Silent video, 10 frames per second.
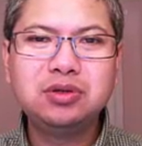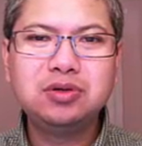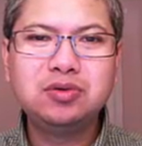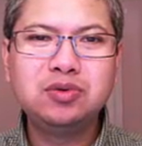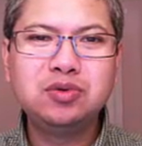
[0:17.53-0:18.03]

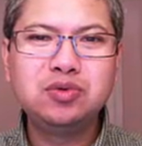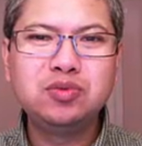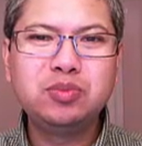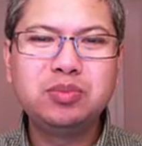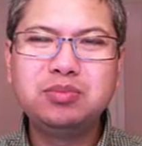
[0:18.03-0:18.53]

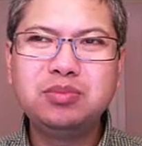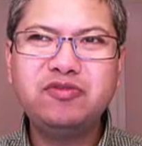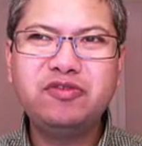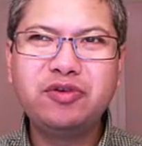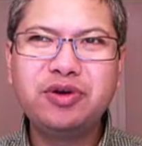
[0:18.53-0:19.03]
you'll,
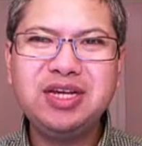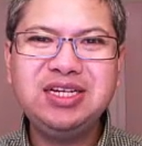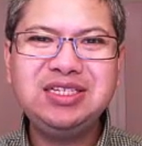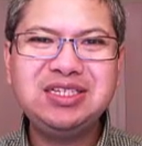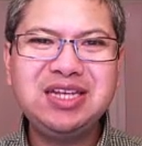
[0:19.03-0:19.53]
for
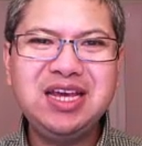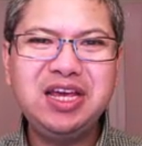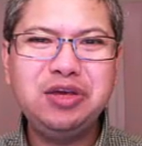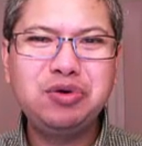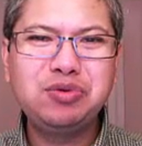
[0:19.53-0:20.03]
each day
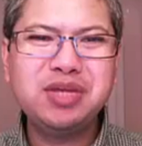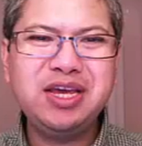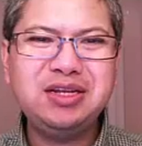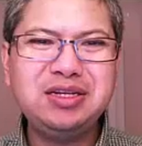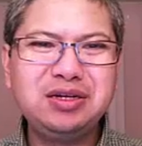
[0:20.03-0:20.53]
you're
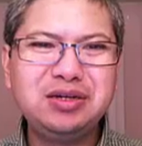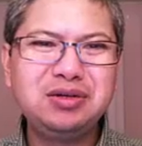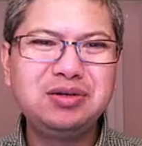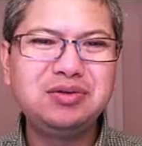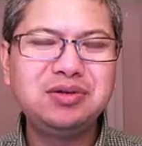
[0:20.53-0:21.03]
late,
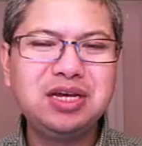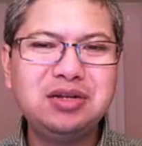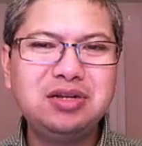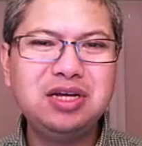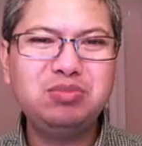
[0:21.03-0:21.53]
you'll
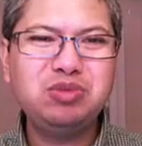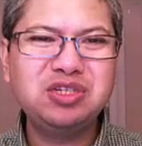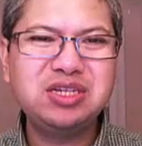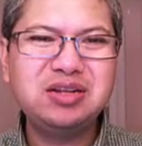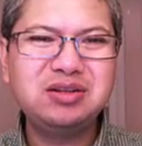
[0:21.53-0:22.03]
get
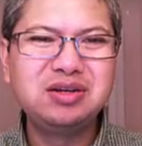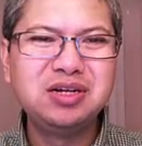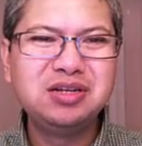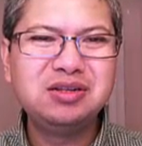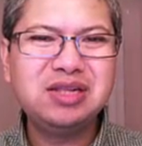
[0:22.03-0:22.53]
10%
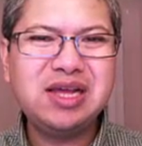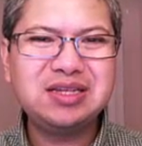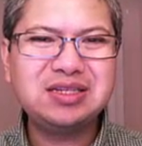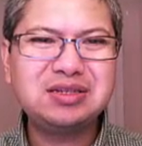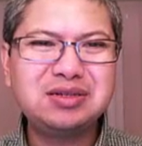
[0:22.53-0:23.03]

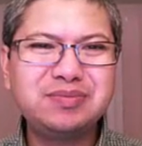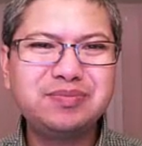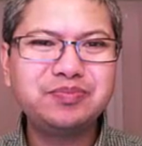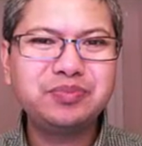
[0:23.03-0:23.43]
less.